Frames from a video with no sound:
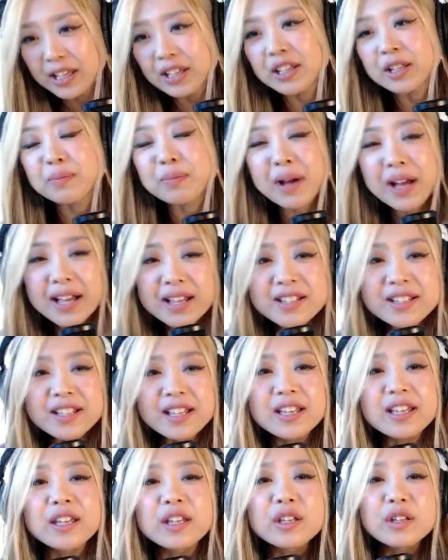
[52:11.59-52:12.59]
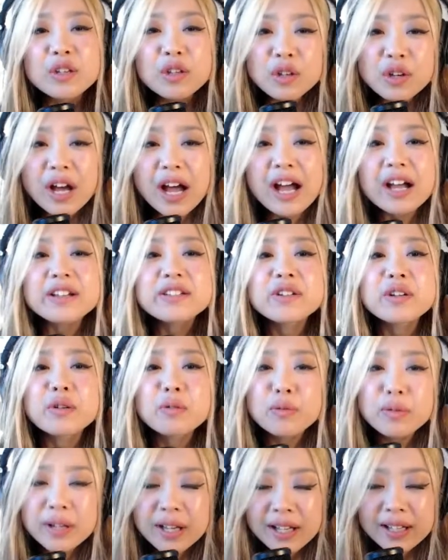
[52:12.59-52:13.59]
Imagine you actually
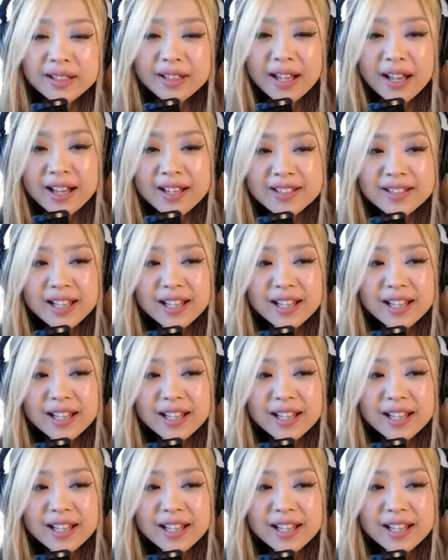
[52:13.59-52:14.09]
realize